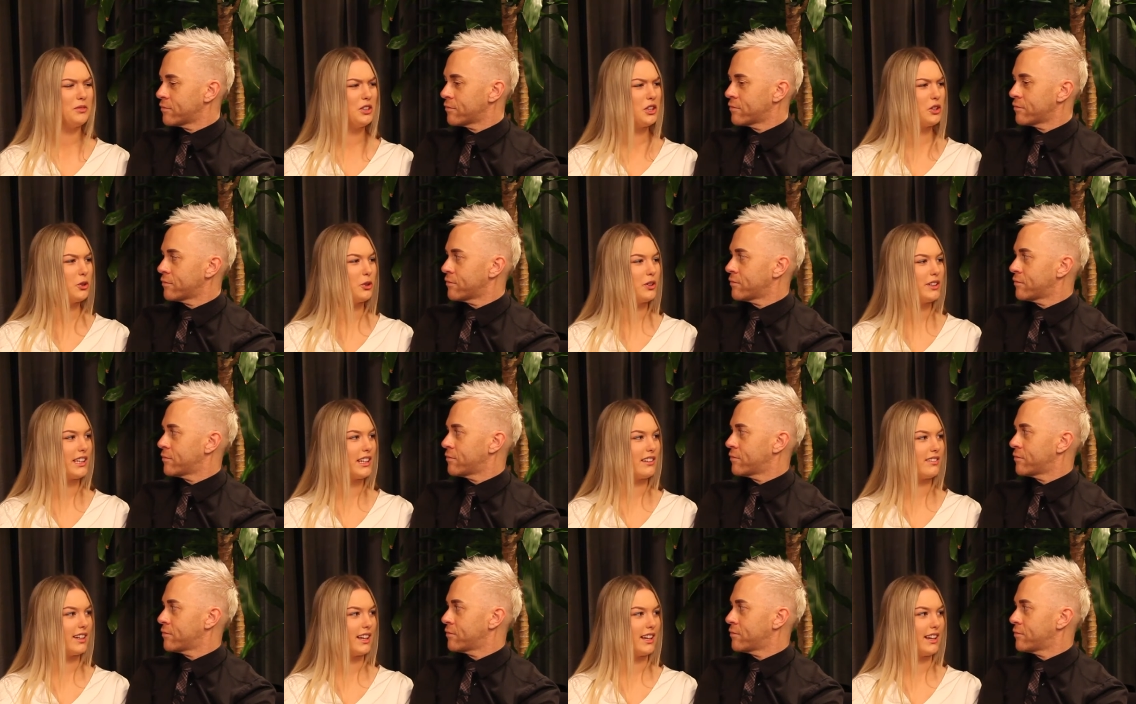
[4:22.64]
Speaker 1: You couldn't
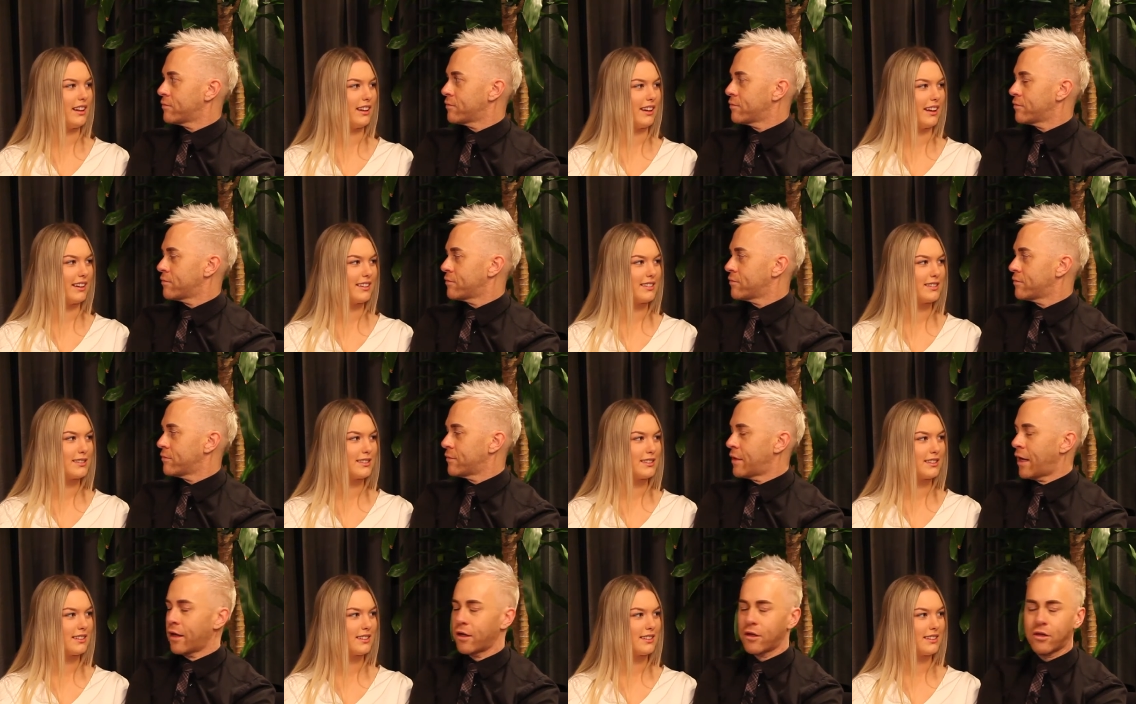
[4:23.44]
give it any less.
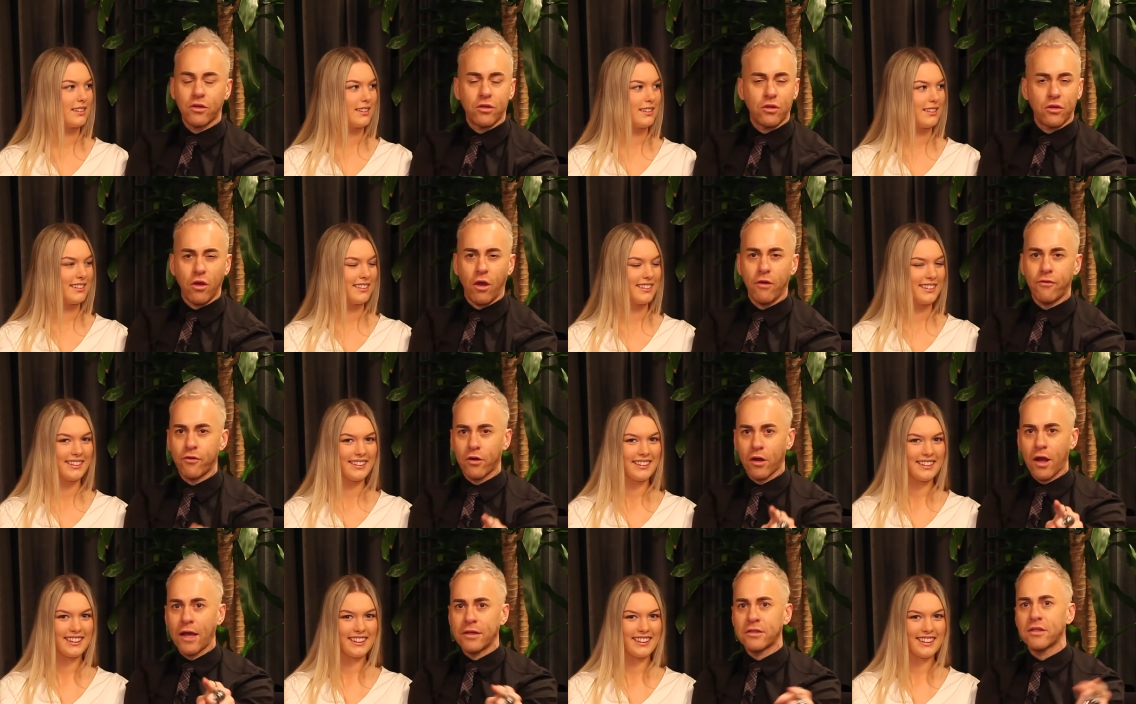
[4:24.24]
Speaker 2: No. Go for it,
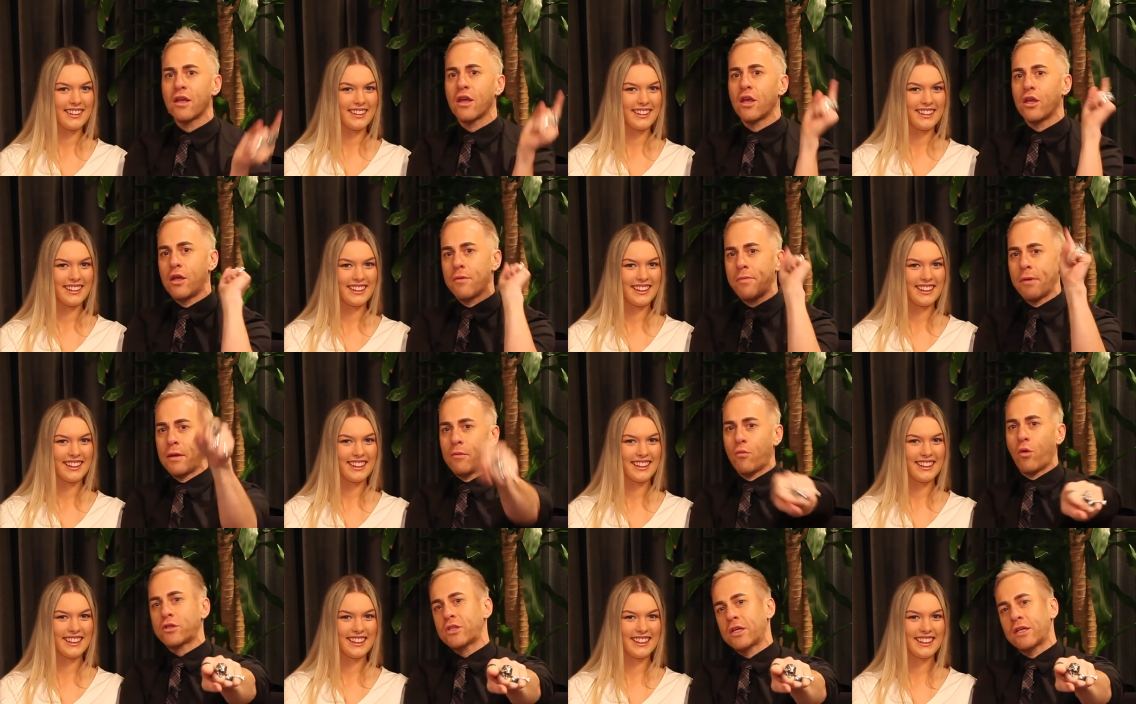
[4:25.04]
guys. You've been
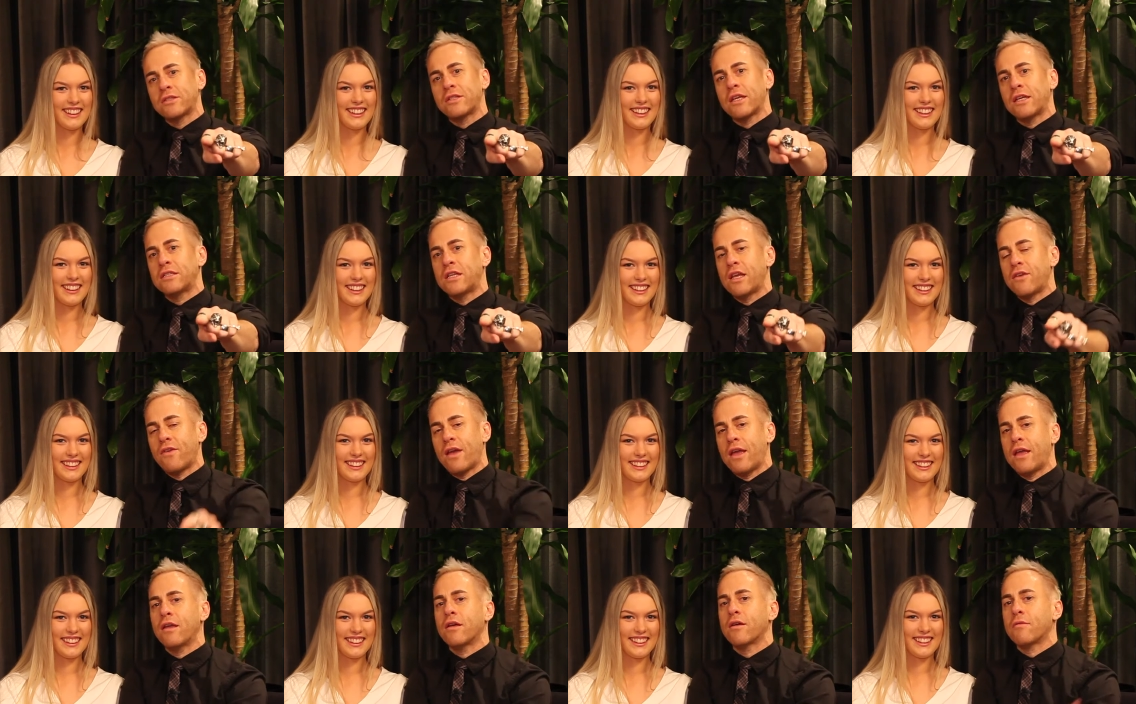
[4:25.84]
watching Scene T
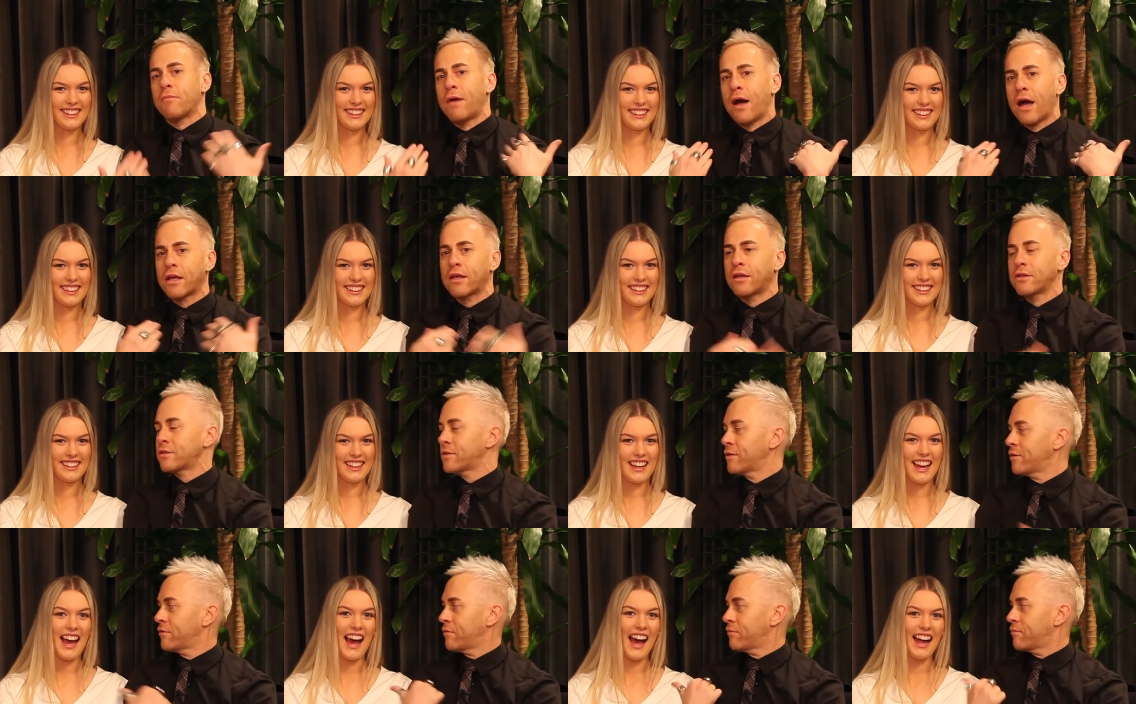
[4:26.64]
V. Marcus.
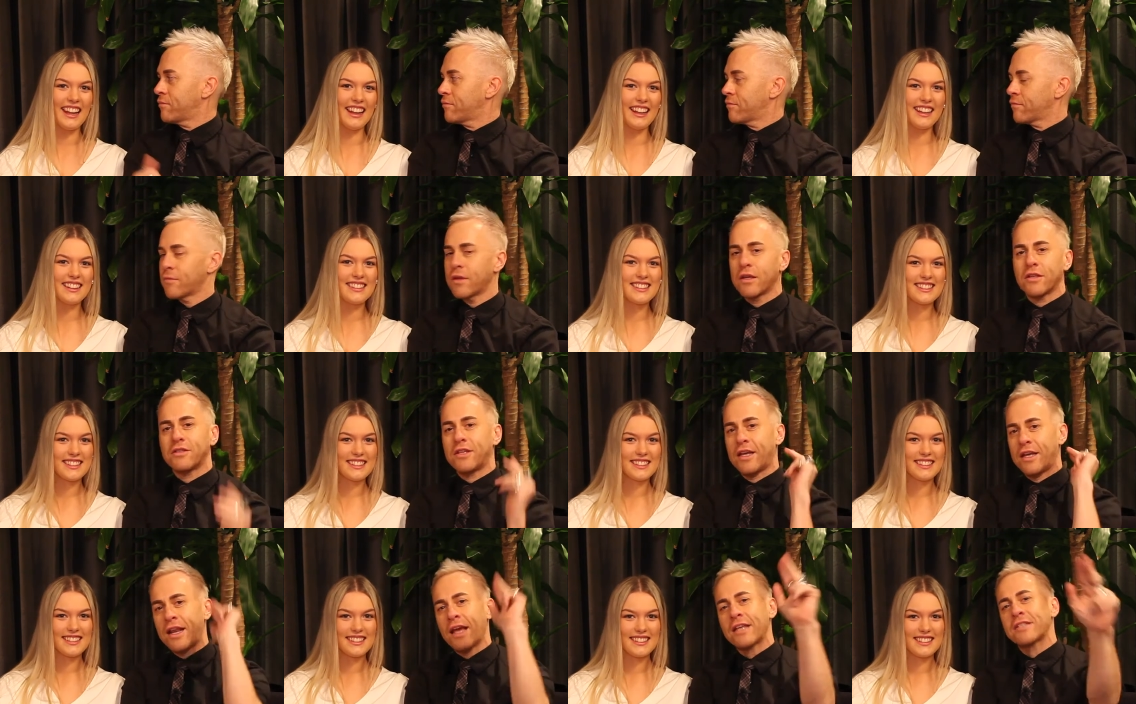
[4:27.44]
Alex. See
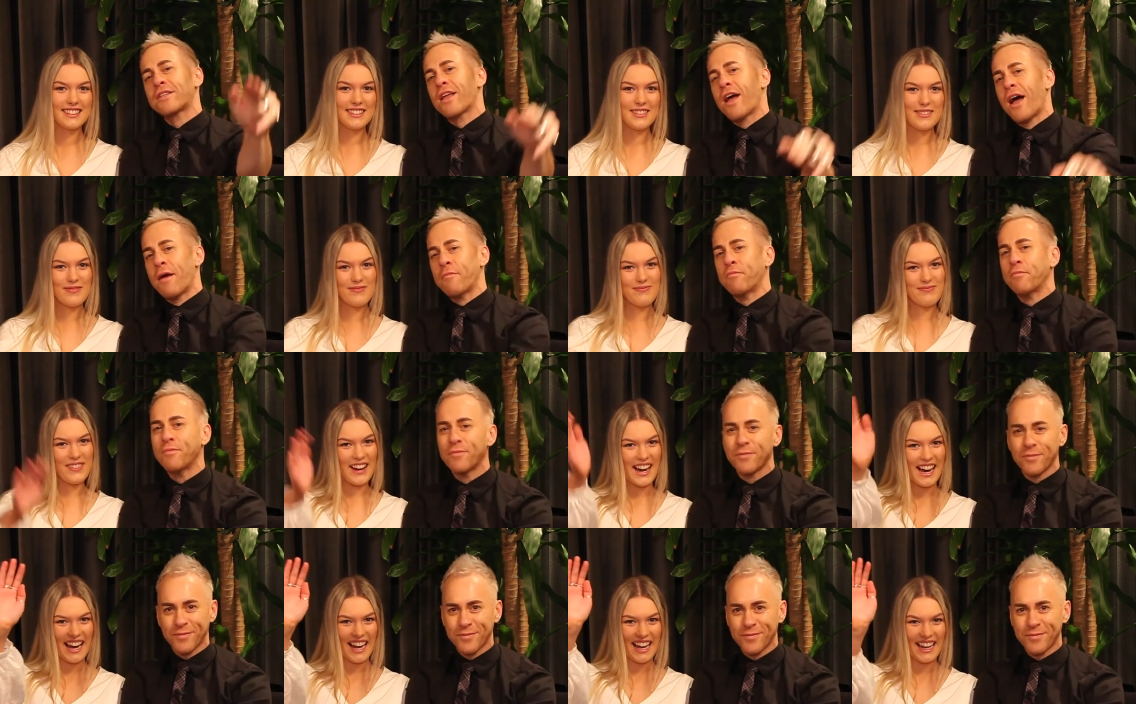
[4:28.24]
you next time.
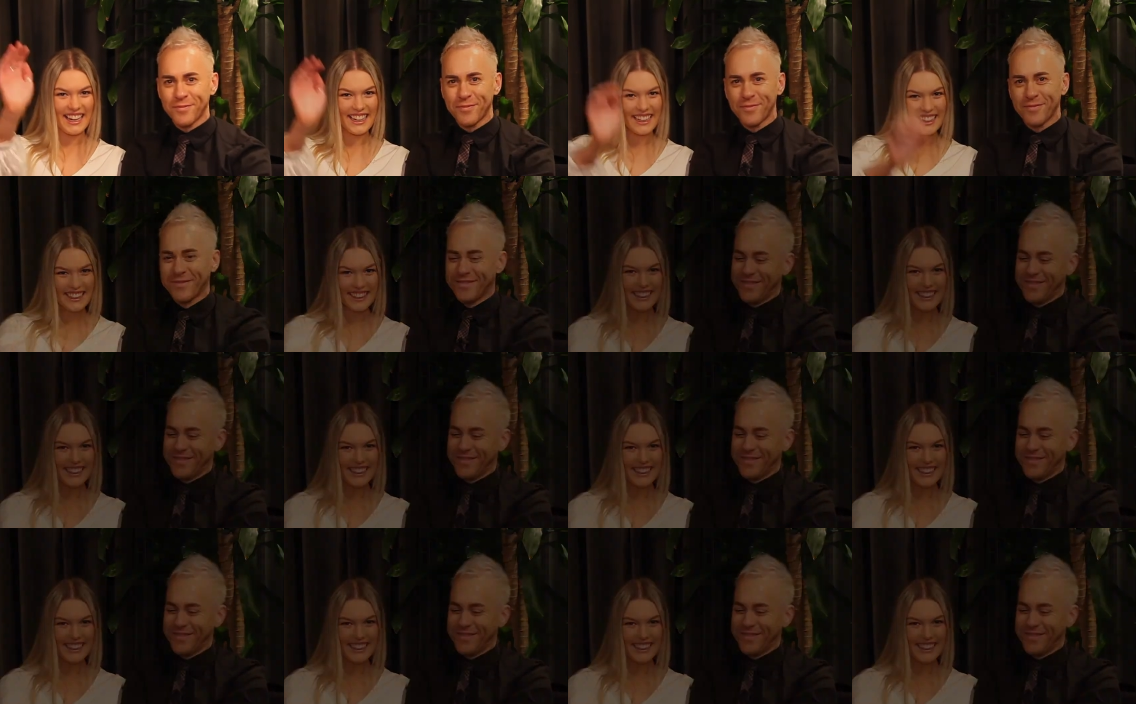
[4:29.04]
Bye.